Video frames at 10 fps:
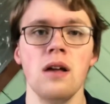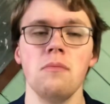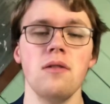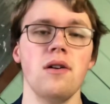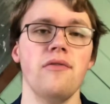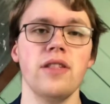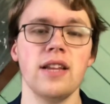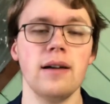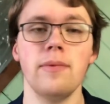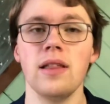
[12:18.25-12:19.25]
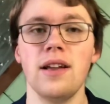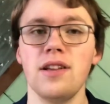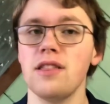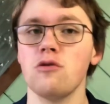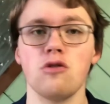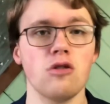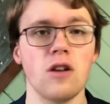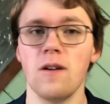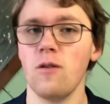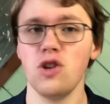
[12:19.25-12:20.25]
Meanwhile, for the Tampa Bay Lightning, this was
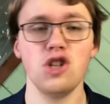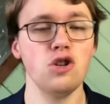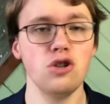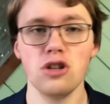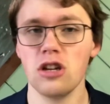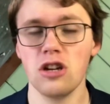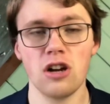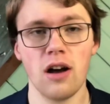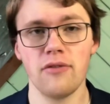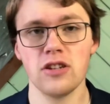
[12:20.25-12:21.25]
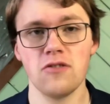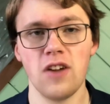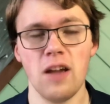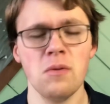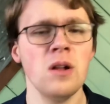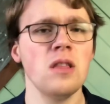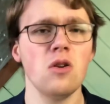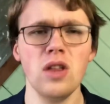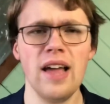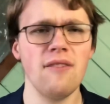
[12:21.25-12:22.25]
a hugely good offensive game. They
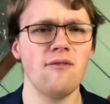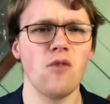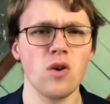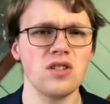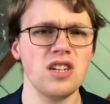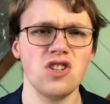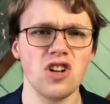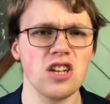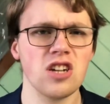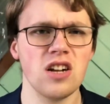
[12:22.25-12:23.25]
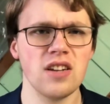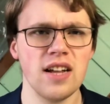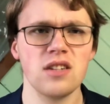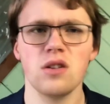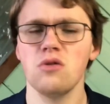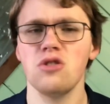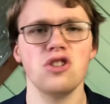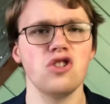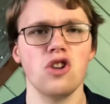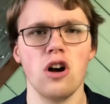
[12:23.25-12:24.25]
only had 14 shots on net, so there was
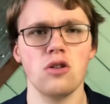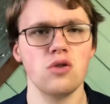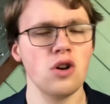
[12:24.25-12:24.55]
just not